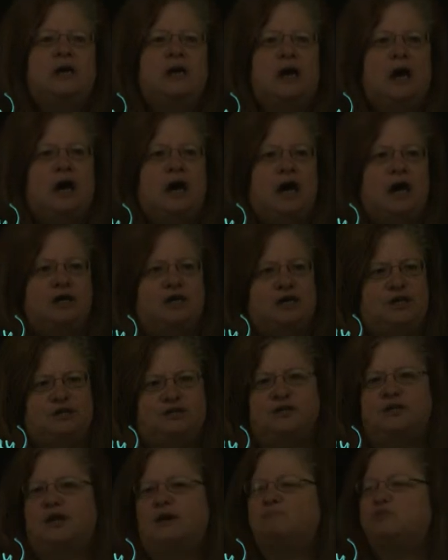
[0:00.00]
Uh, he
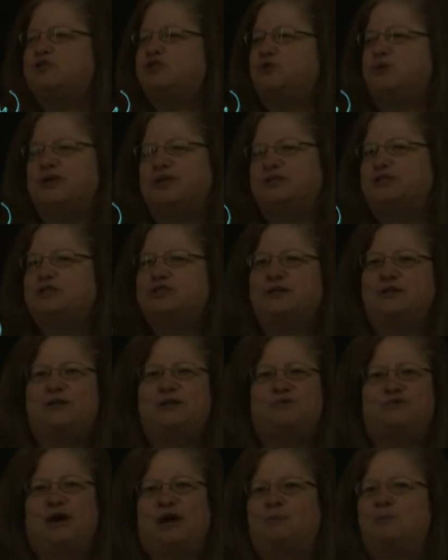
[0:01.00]
ended up suing the city
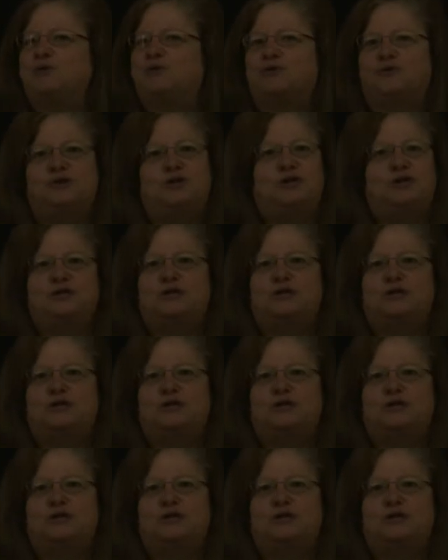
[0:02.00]
of Albuquerque